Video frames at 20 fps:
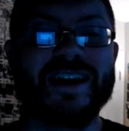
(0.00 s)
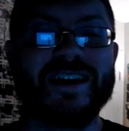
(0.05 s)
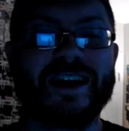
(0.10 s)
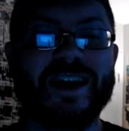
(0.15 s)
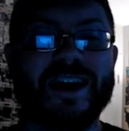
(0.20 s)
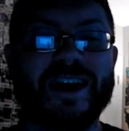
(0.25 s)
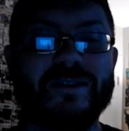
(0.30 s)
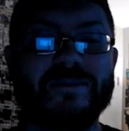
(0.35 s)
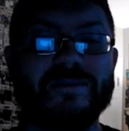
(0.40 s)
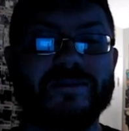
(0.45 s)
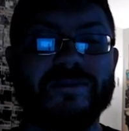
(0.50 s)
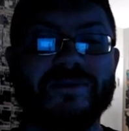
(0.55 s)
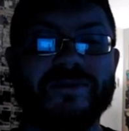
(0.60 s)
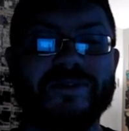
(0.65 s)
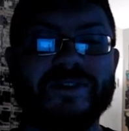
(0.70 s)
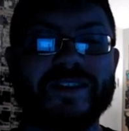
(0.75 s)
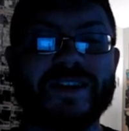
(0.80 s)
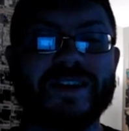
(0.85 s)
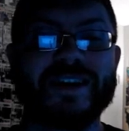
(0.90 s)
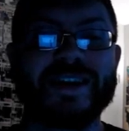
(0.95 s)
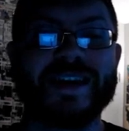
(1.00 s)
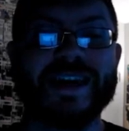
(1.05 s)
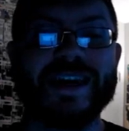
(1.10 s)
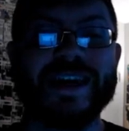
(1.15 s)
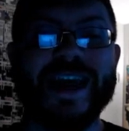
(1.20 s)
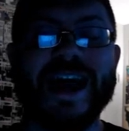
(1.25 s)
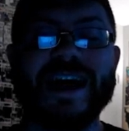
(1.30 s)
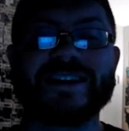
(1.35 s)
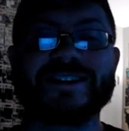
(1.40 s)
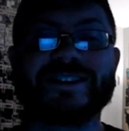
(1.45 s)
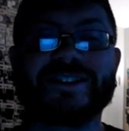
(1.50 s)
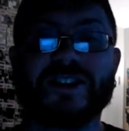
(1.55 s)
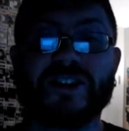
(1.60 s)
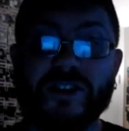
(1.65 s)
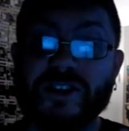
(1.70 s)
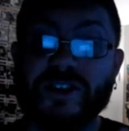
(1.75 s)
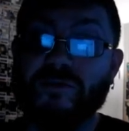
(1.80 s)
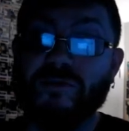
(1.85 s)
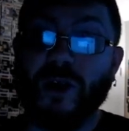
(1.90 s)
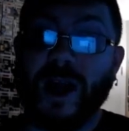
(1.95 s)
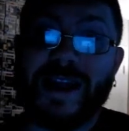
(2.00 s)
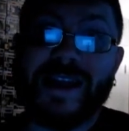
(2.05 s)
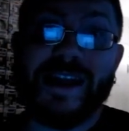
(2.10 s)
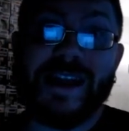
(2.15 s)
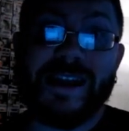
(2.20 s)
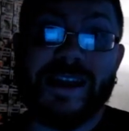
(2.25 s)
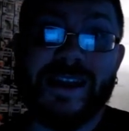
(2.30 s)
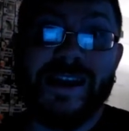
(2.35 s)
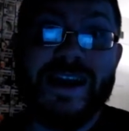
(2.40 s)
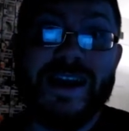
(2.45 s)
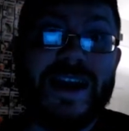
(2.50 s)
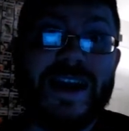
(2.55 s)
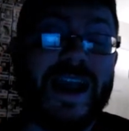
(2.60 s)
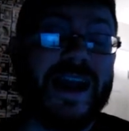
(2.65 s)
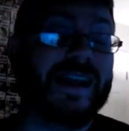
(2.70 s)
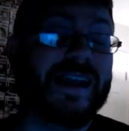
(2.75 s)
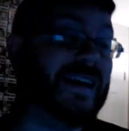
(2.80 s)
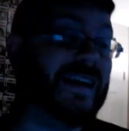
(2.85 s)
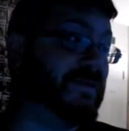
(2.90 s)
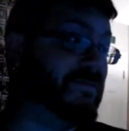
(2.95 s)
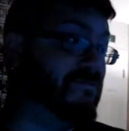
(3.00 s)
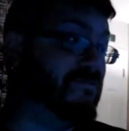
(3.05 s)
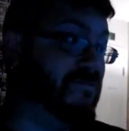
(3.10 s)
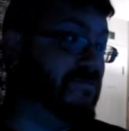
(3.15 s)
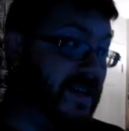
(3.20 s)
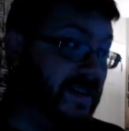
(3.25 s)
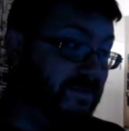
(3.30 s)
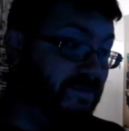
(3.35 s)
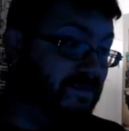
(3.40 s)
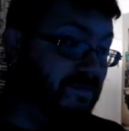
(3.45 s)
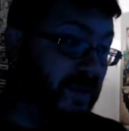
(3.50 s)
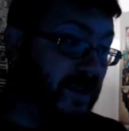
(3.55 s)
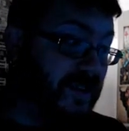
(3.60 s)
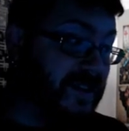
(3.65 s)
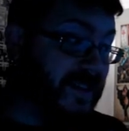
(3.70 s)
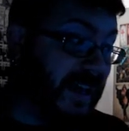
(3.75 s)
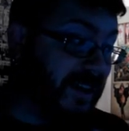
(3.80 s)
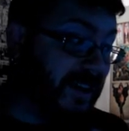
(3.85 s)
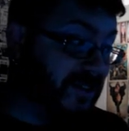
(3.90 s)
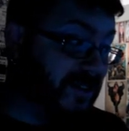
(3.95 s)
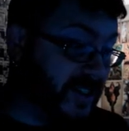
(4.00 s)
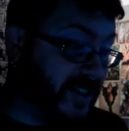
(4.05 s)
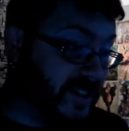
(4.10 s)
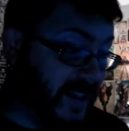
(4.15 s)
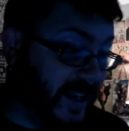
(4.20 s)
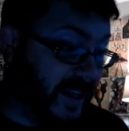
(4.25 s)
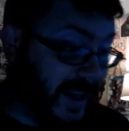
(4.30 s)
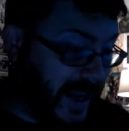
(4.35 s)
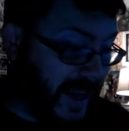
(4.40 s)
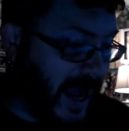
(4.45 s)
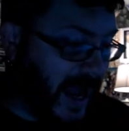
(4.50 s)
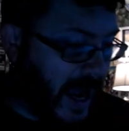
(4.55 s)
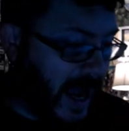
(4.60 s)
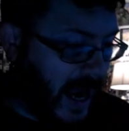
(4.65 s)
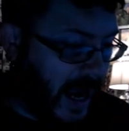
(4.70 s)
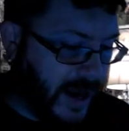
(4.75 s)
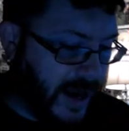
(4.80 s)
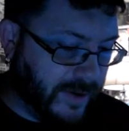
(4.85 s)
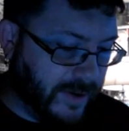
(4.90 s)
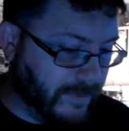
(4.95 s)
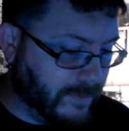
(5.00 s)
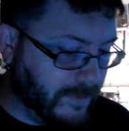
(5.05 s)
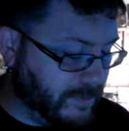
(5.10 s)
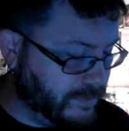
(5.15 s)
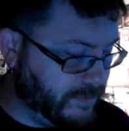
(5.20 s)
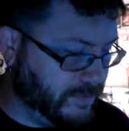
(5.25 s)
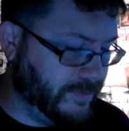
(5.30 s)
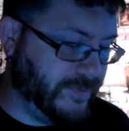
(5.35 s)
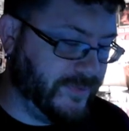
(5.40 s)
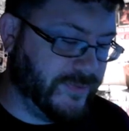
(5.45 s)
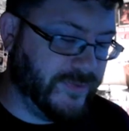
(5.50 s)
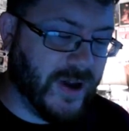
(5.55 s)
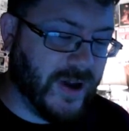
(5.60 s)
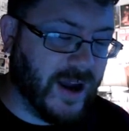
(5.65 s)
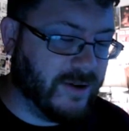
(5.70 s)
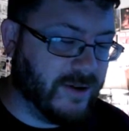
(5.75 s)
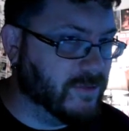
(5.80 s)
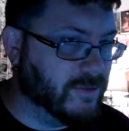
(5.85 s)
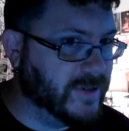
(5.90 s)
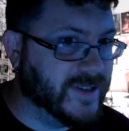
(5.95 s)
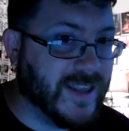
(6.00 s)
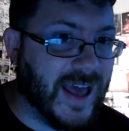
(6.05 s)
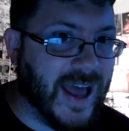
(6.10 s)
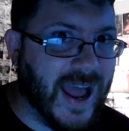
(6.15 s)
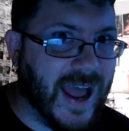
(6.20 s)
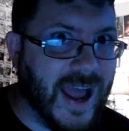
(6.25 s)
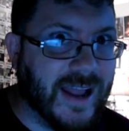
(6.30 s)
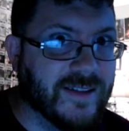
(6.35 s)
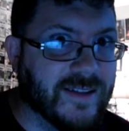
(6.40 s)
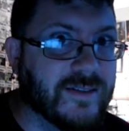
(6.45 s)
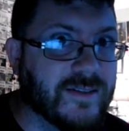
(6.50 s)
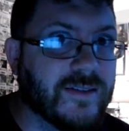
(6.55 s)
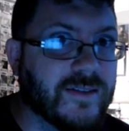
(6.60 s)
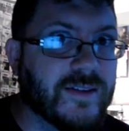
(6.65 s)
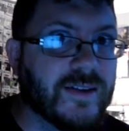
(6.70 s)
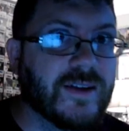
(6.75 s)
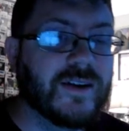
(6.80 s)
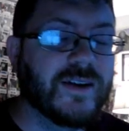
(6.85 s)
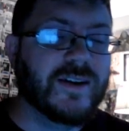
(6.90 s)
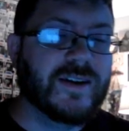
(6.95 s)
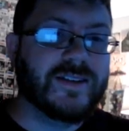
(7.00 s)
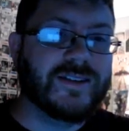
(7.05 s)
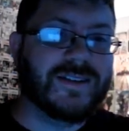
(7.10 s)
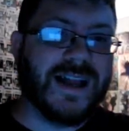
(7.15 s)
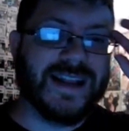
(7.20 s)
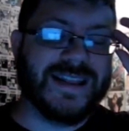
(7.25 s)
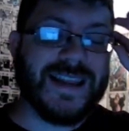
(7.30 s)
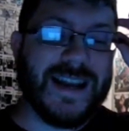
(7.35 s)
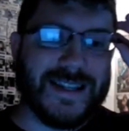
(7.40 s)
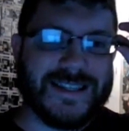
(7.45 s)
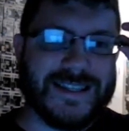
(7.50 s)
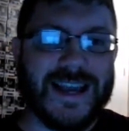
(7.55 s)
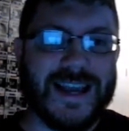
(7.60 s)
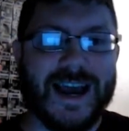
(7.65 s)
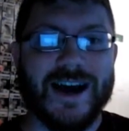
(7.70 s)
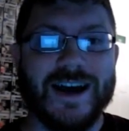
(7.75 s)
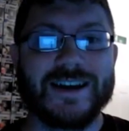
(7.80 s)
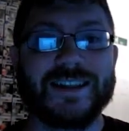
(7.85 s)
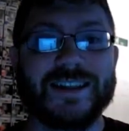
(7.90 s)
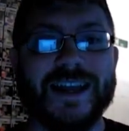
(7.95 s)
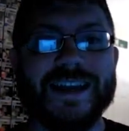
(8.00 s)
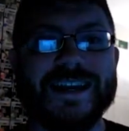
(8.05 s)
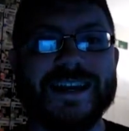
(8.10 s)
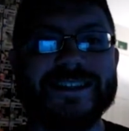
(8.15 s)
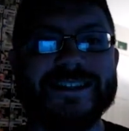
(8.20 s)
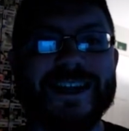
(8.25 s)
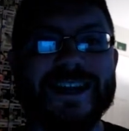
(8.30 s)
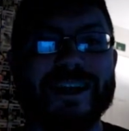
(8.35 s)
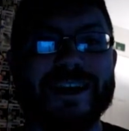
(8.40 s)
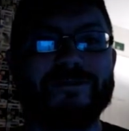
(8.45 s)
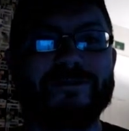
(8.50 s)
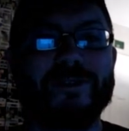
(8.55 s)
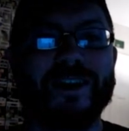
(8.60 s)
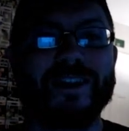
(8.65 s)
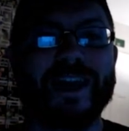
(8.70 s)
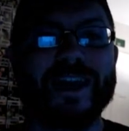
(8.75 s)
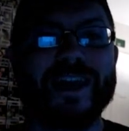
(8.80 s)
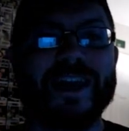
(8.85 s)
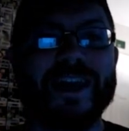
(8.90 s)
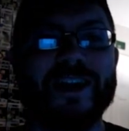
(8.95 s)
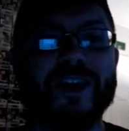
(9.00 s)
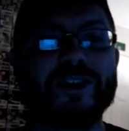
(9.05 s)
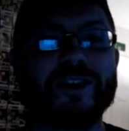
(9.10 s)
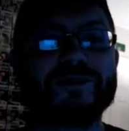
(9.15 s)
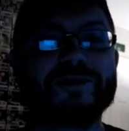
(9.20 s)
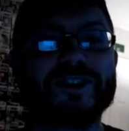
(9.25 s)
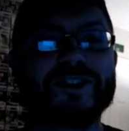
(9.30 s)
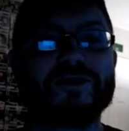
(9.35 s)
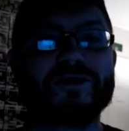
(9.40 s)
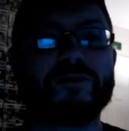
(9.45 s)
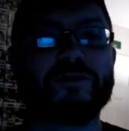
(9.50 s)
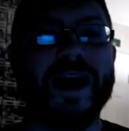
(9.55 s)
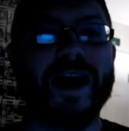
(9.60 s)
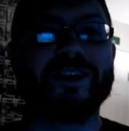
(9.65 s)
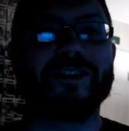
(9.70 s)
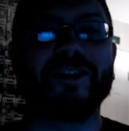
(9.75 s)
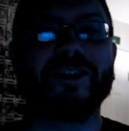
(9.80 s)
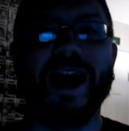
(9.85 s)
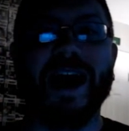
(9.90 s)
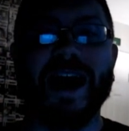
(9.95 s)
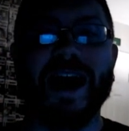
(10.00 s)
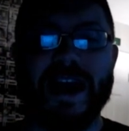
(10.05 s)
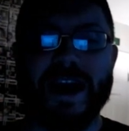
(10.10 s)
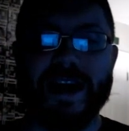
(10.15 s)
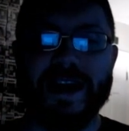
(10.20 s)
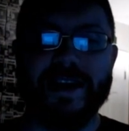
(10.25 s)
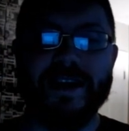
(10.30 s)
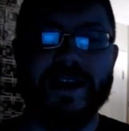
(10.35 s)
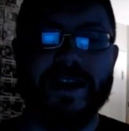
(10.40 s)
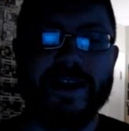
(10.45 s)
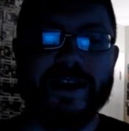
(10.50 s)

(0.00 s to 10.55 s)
um, he has good writing and he has uh, books that are just like I fuck was that. Like that's how like he's not like a go-to writer I